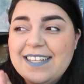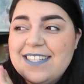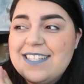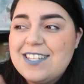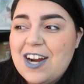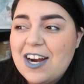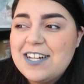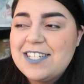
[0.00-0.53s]

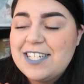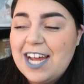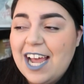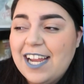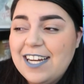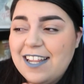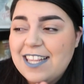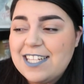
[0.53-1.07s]
starts
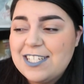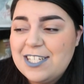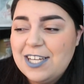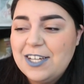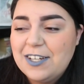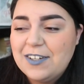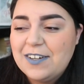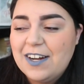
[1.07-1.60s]
talking to this
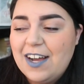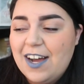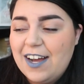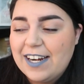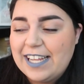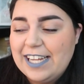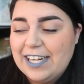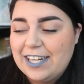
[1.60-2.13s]
dude
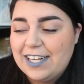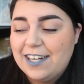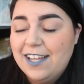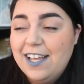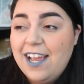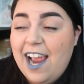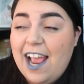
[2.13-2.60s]
on here